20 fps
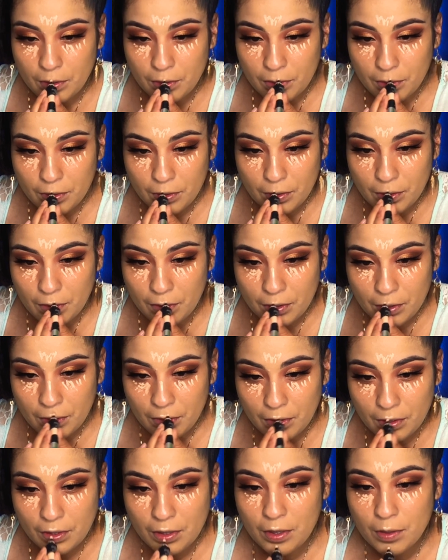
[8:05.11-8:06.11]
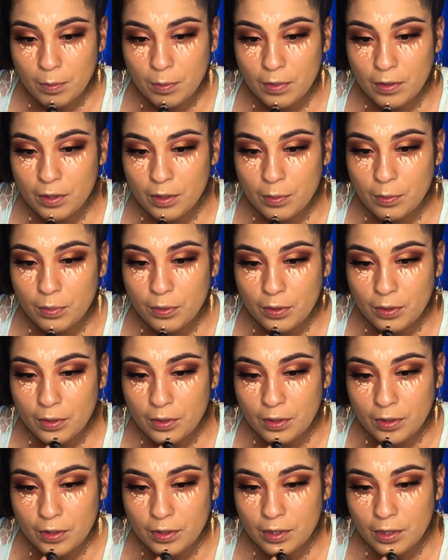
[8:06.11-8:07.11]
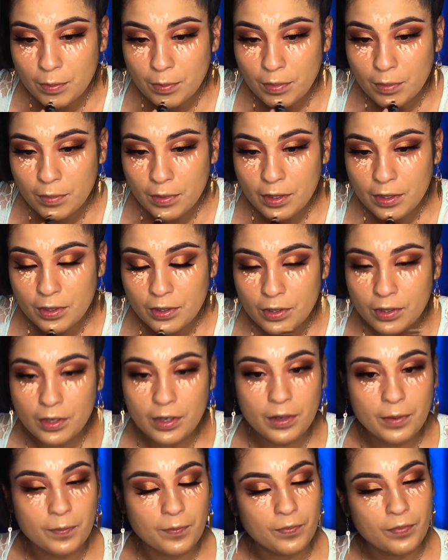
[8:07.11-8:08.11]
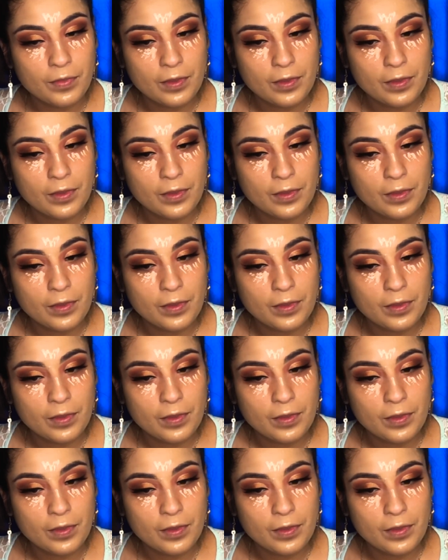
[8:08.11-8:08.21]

right here on the Cupid's bow, and on top of my chin.